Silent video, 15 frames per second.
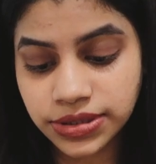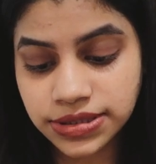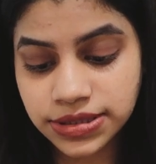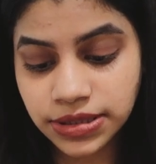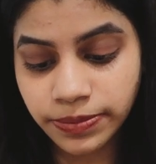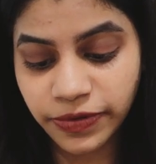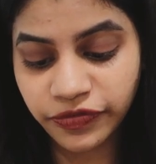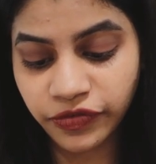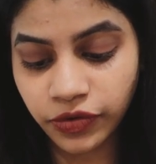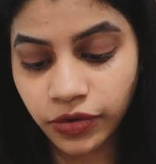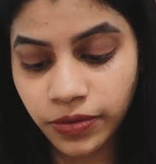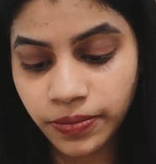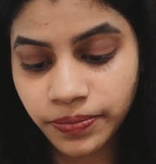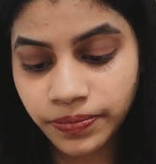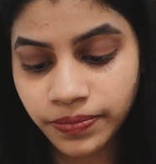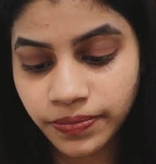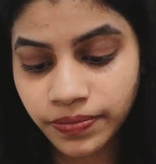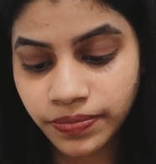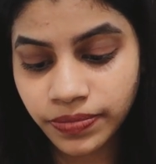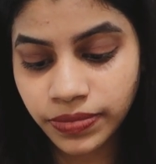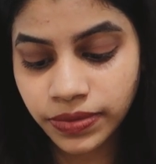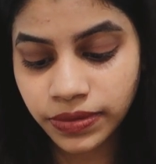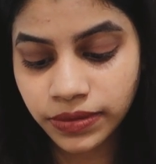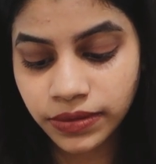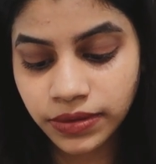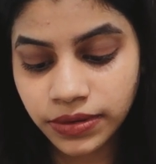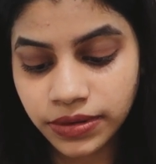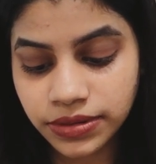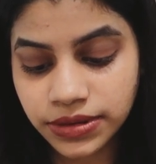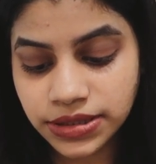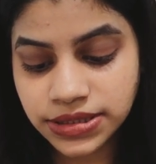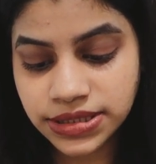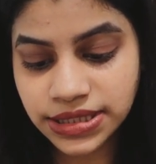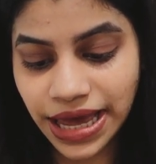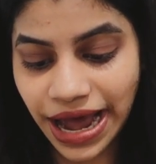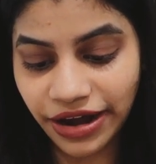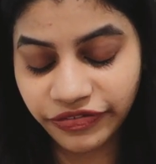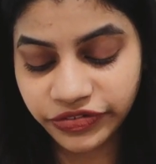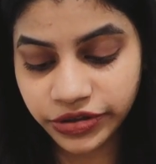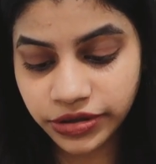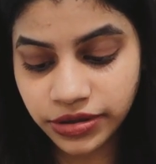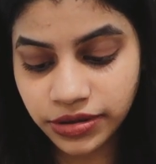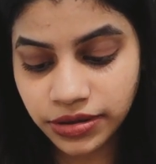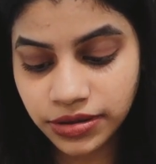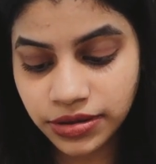this is the before, this is after.